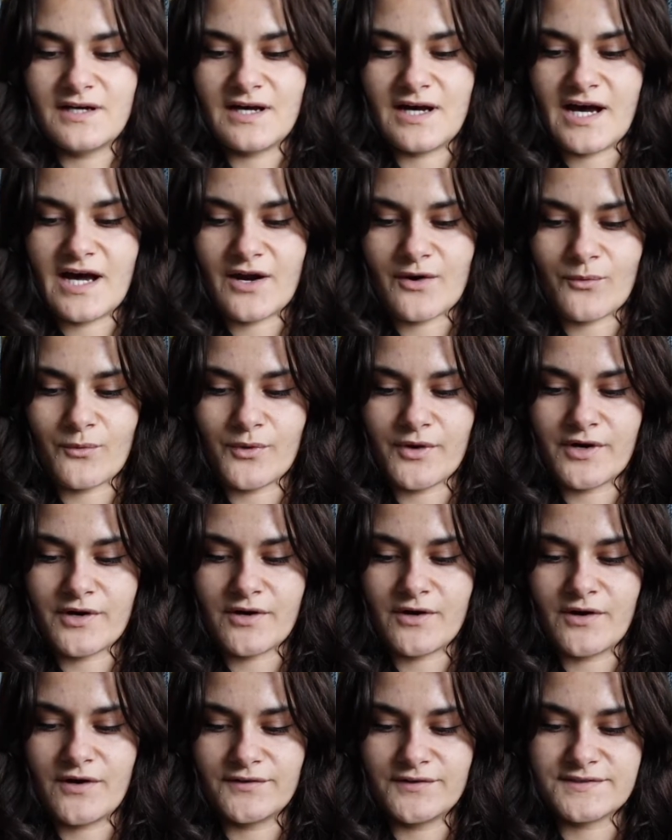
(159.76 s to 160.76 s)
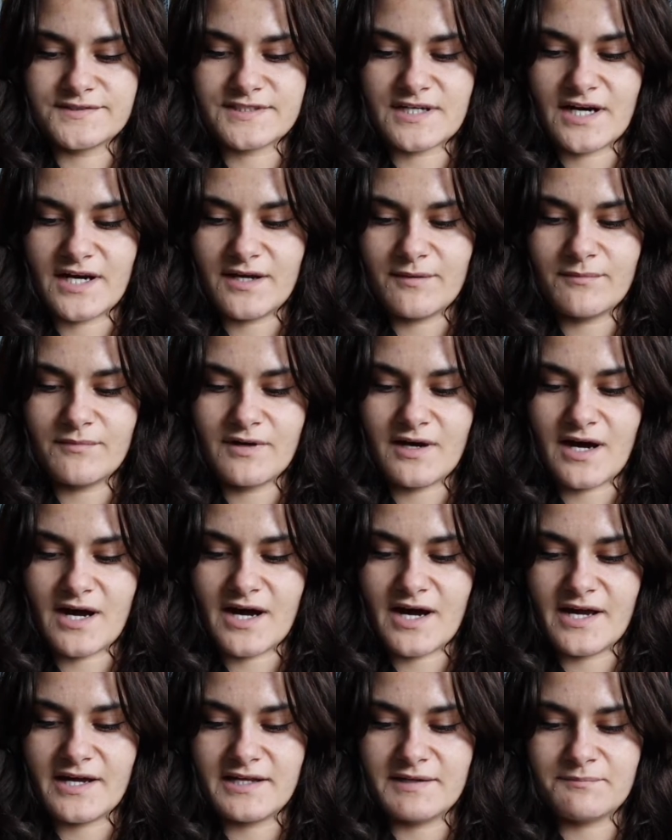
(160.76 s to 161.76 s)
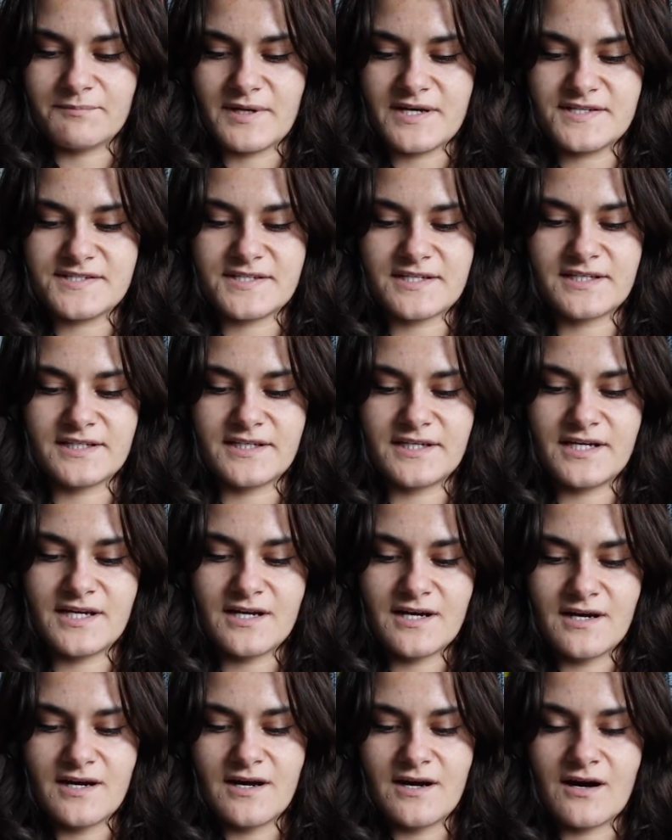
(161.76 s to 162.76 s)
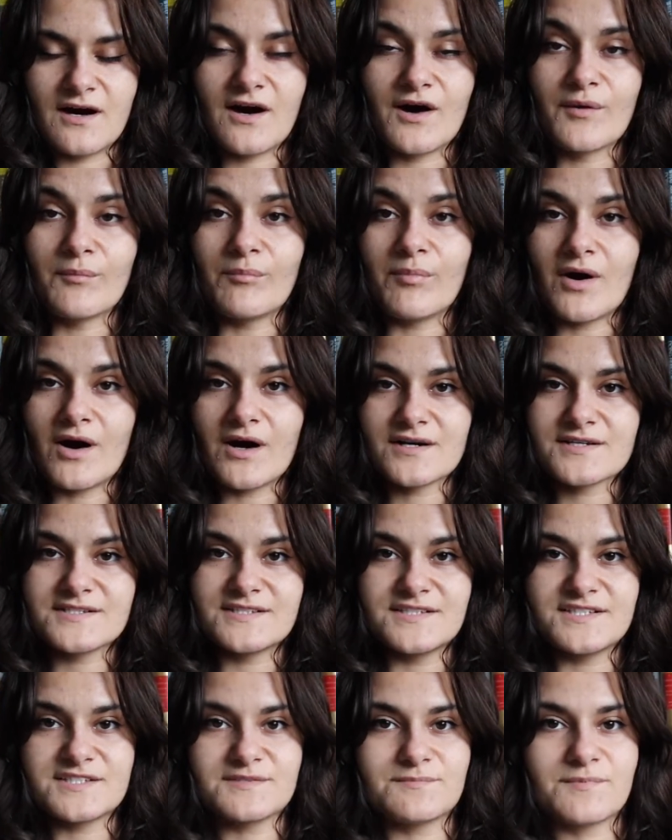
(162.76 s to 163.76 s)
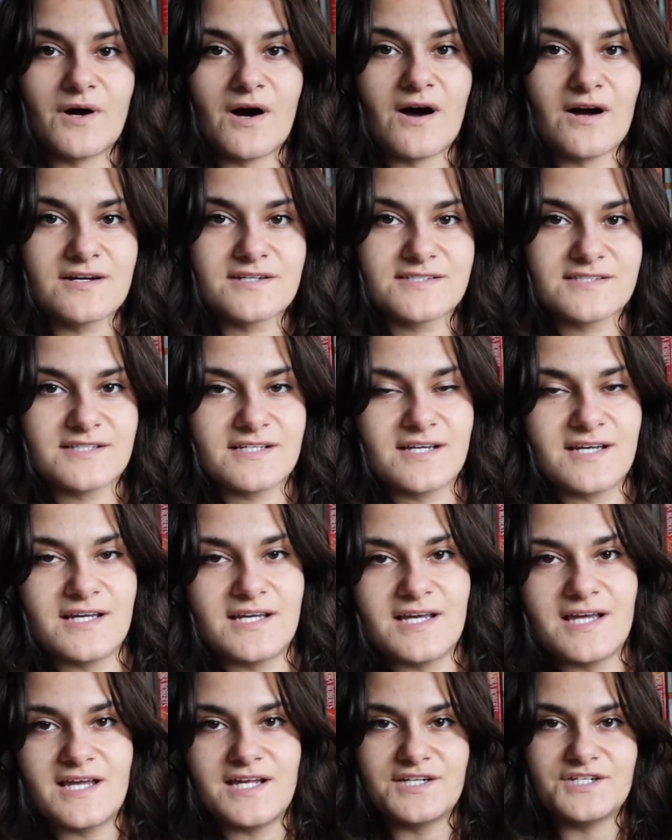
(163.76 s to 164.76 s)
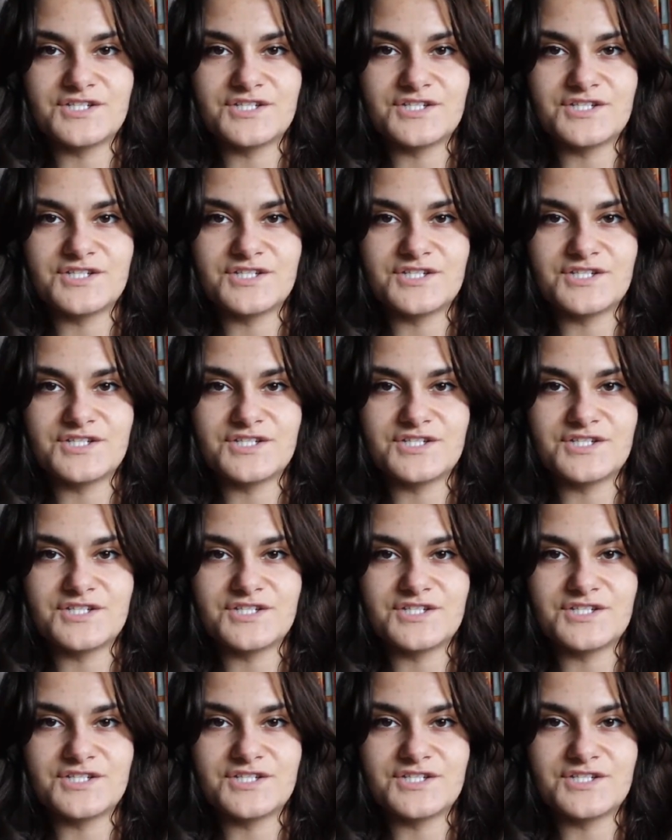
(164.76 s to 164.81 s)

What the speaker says: at work all the time? I basically unbox these boxes and